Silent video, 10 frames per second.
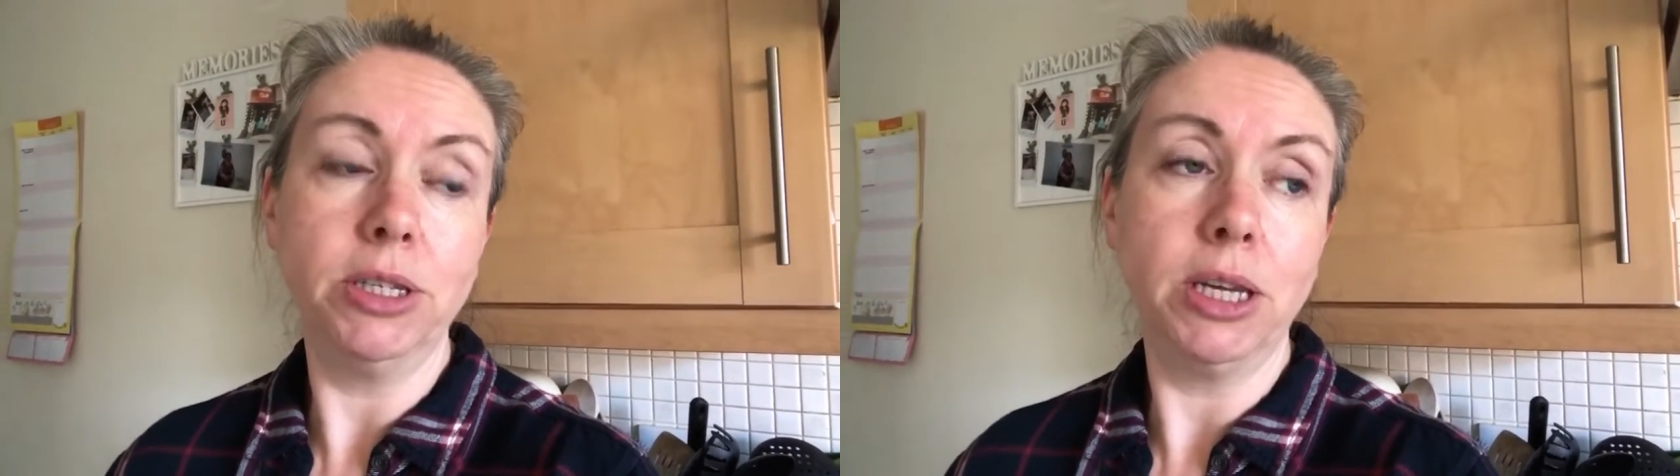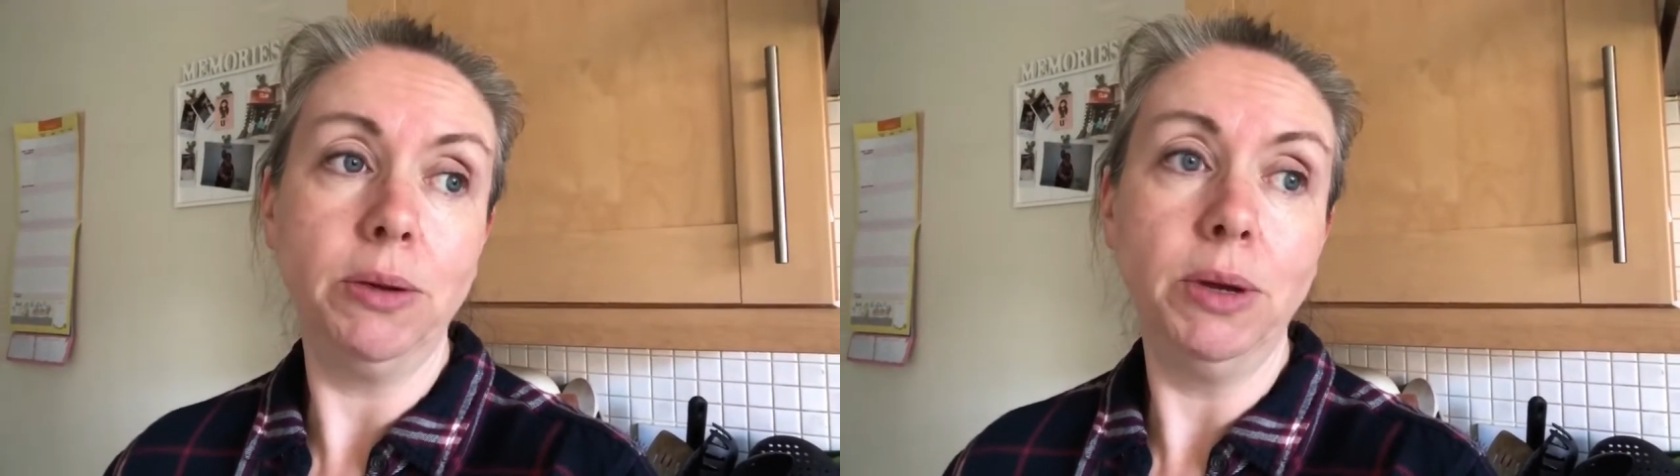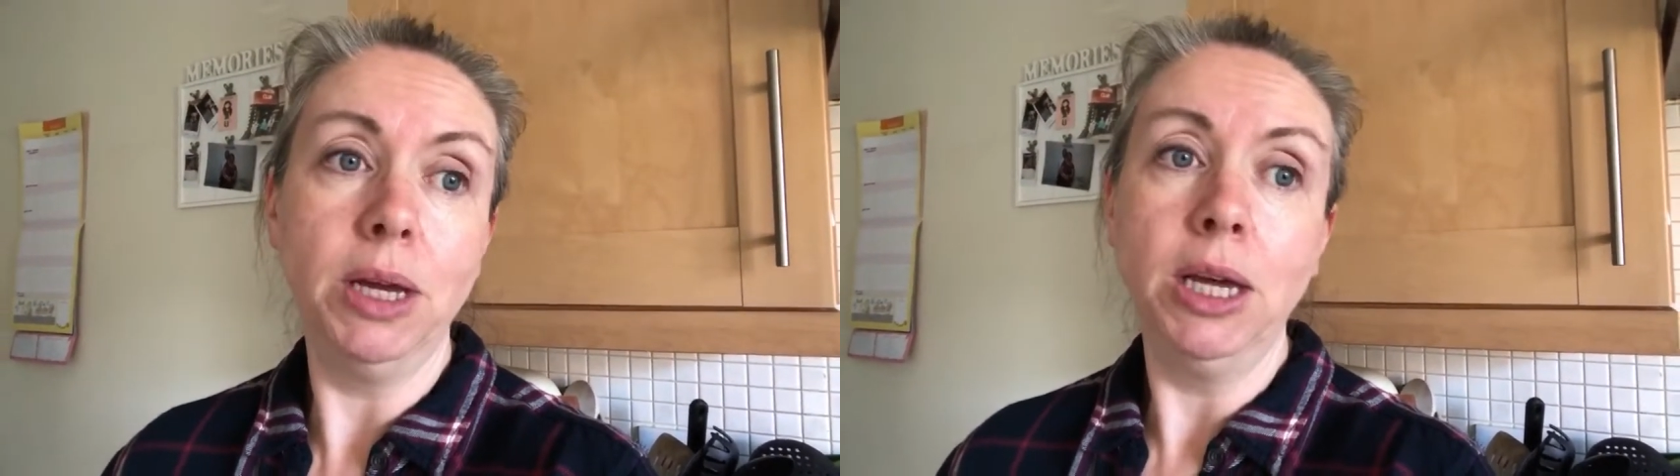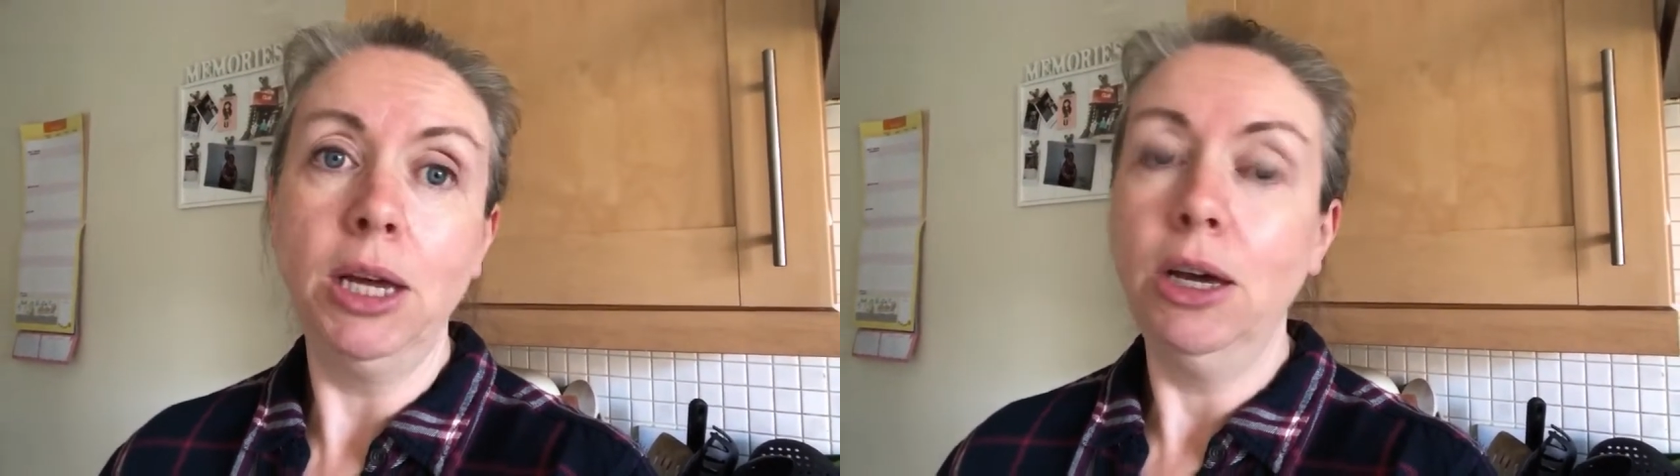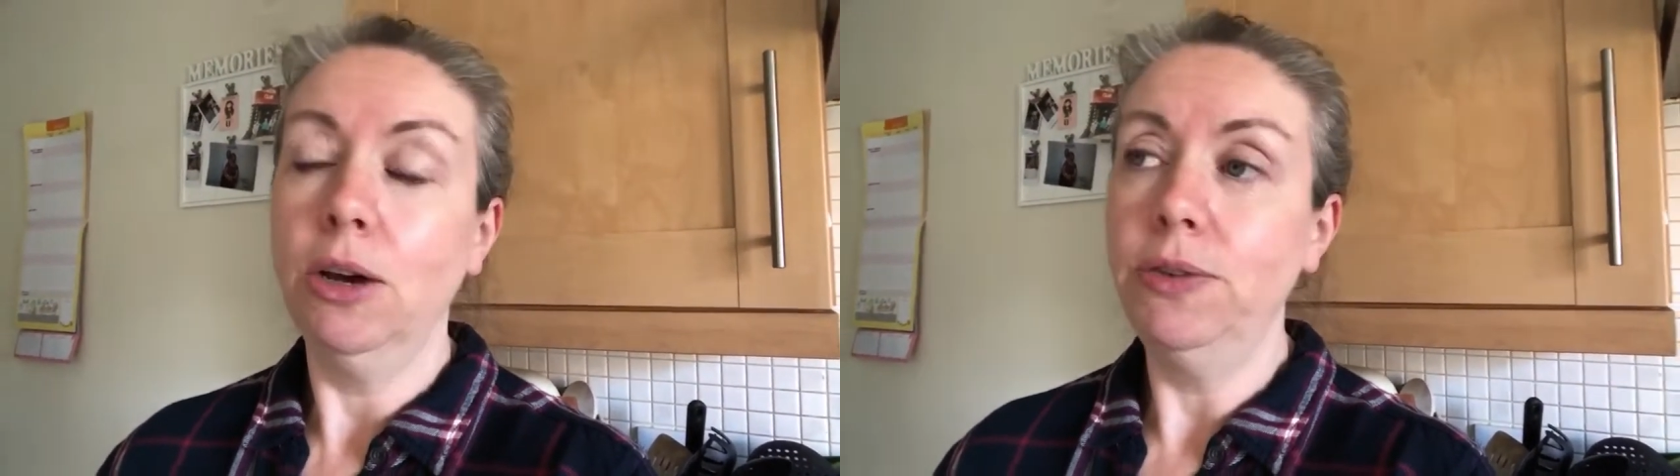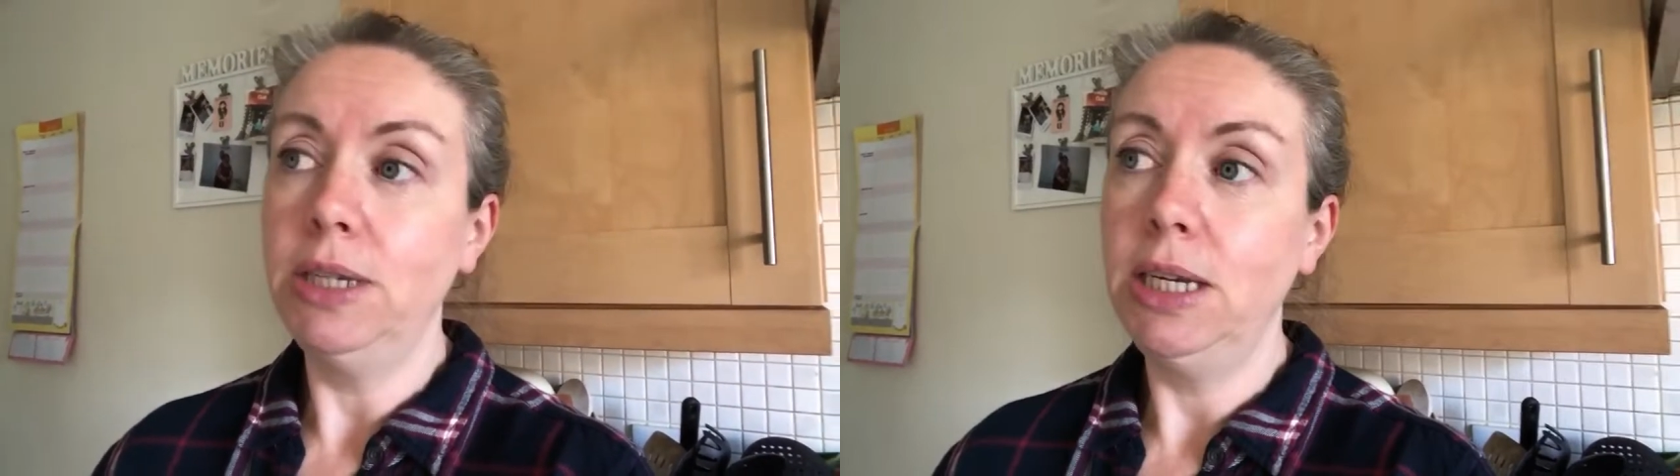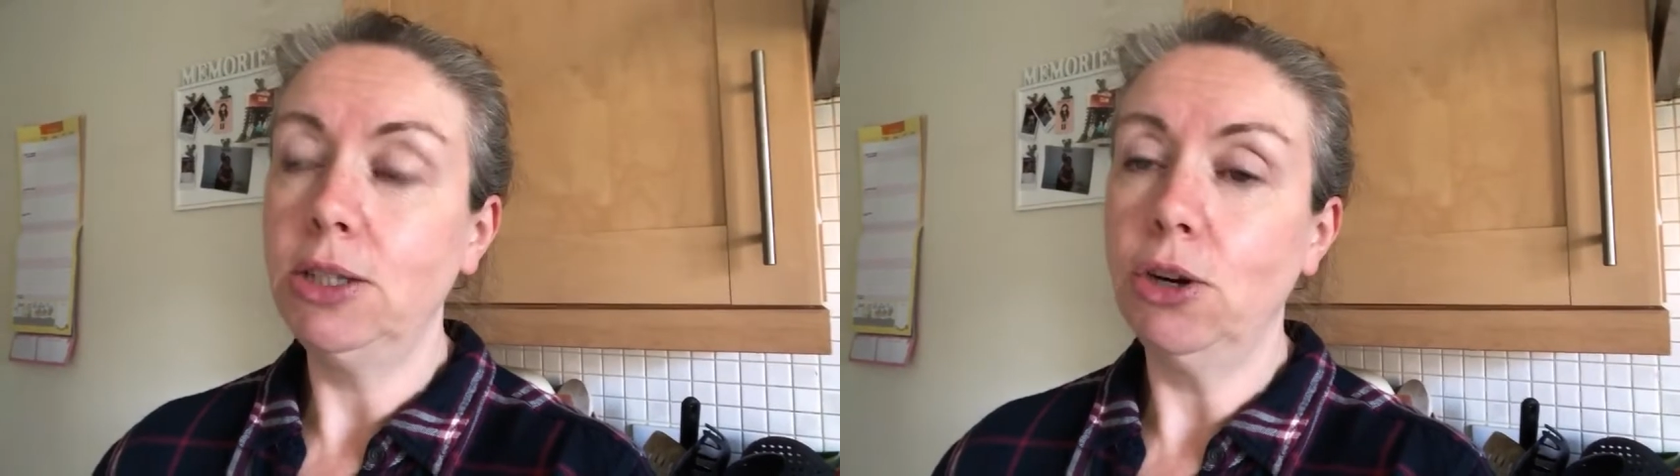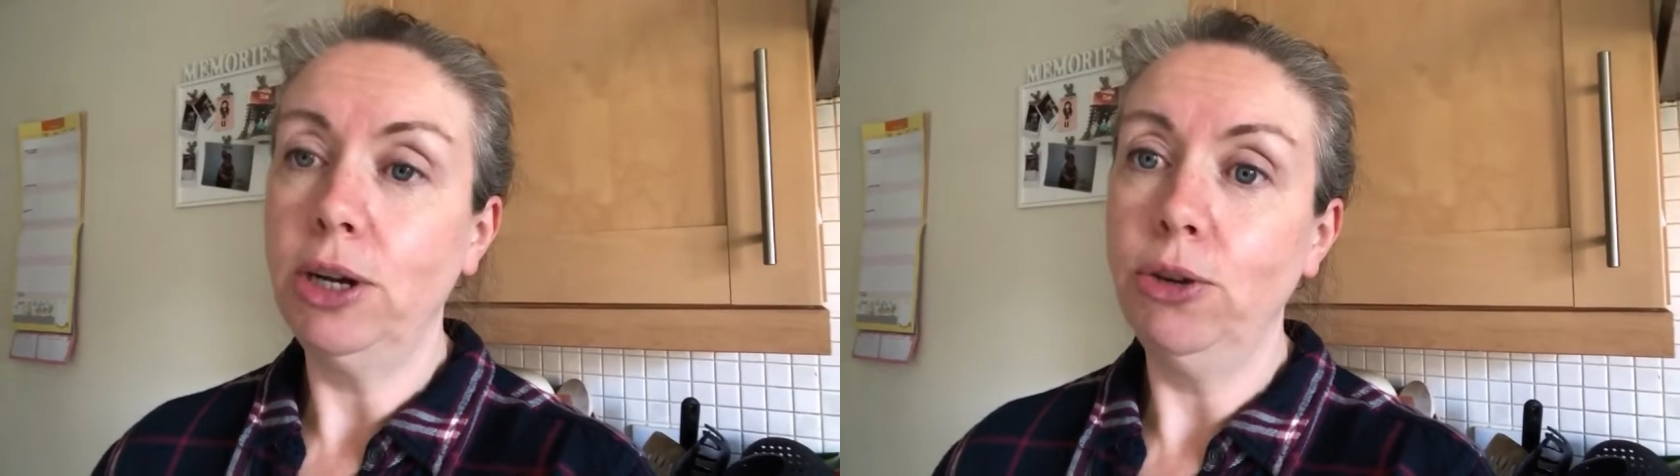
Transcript: So obviously he's got